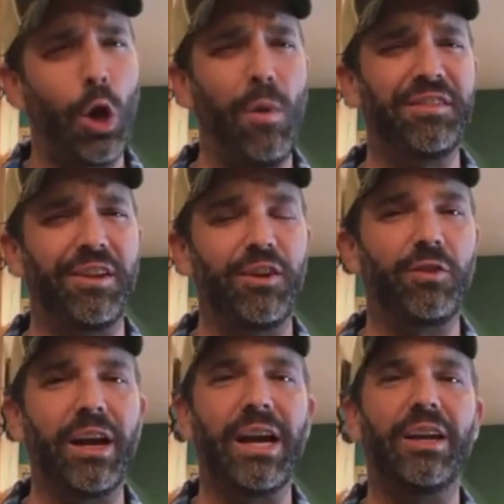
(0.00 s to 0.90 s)

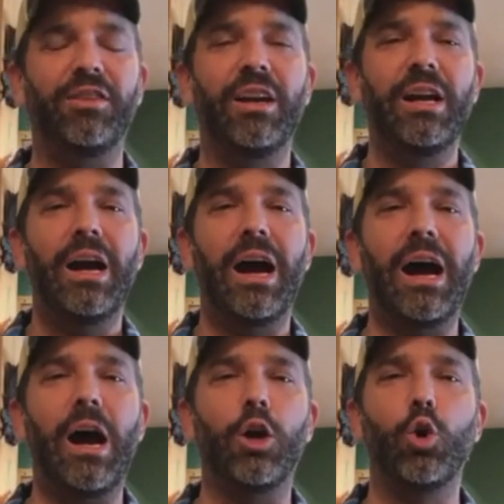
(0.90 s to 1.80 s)
coincidence, right, guys?
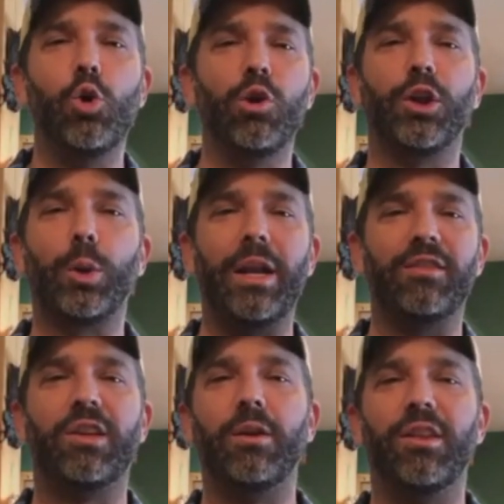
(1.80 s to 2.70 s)
Google
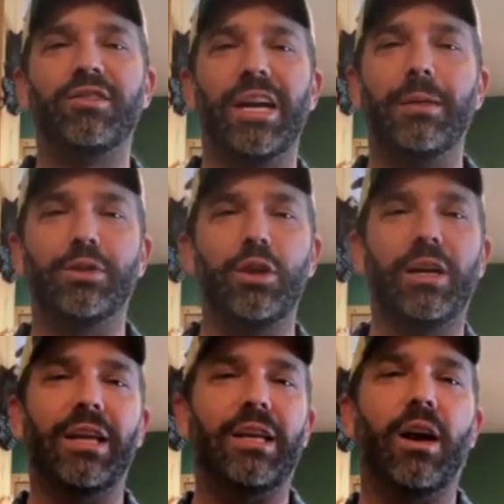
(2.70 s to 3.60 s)
threatens to do the same, so
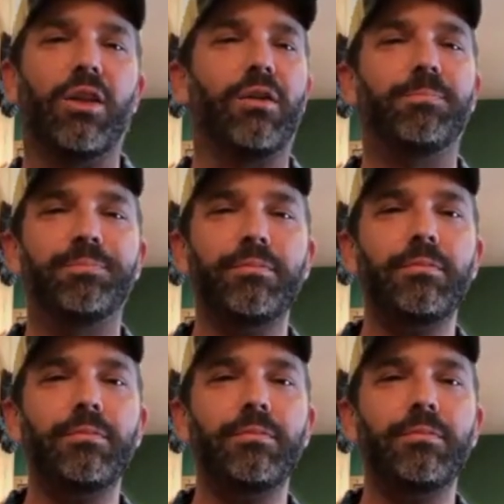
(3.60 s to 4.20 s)
you get the other